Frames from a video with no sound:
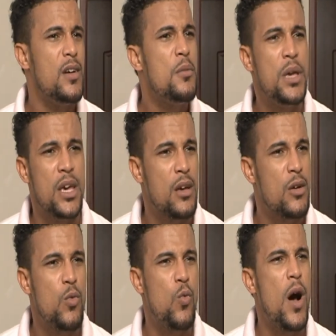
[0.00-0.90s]
Tell me,
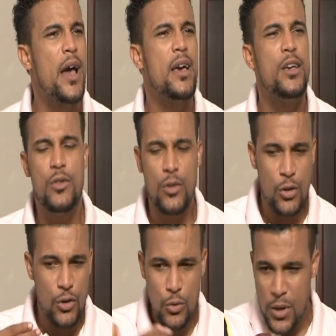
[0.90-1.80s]
why are you
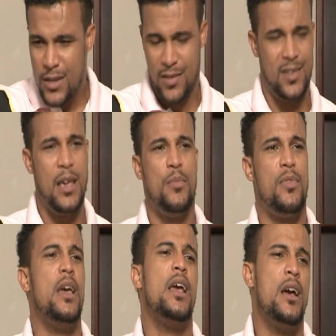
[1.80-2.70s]
not doing the same
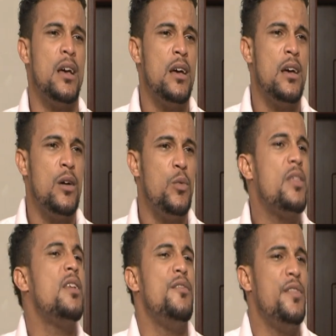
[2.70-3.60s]
thing
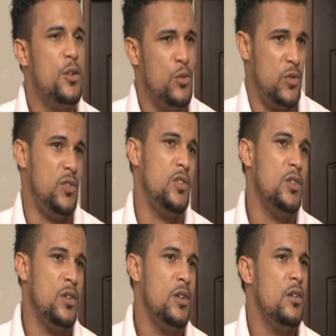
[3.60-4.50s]
with Livinus?
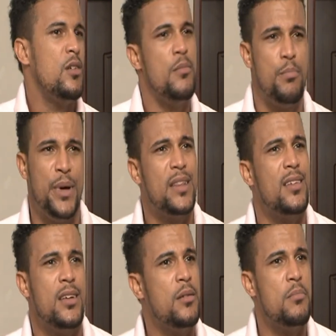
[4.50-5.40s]

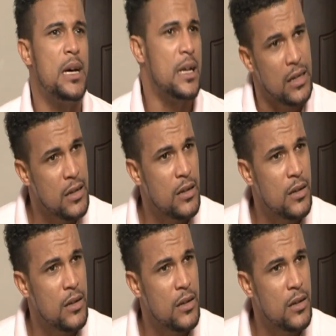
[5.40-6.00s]
Better man.